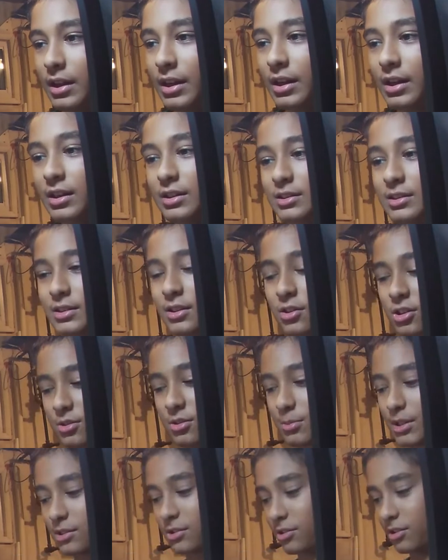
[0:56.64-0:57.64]
then I'm going to sell
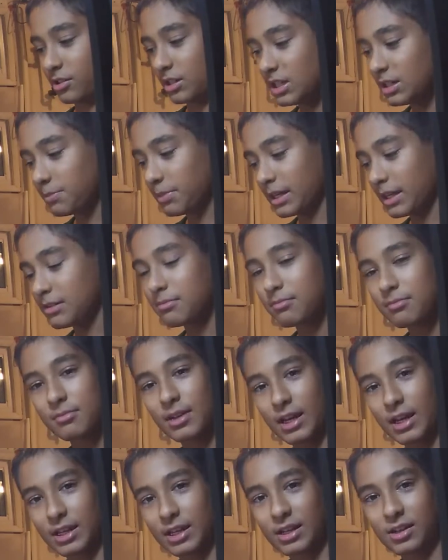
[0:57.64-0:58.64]
this mixer on eBay
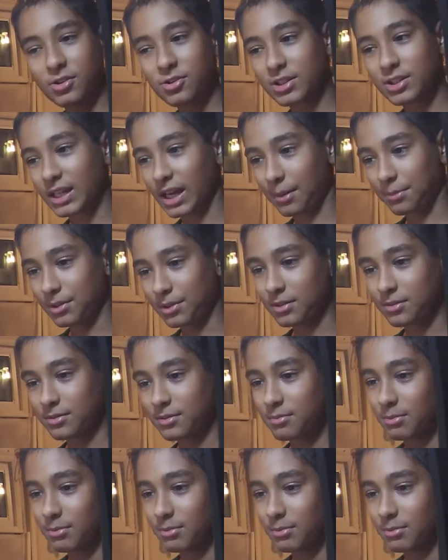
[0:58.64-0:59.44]
and get a new tablet.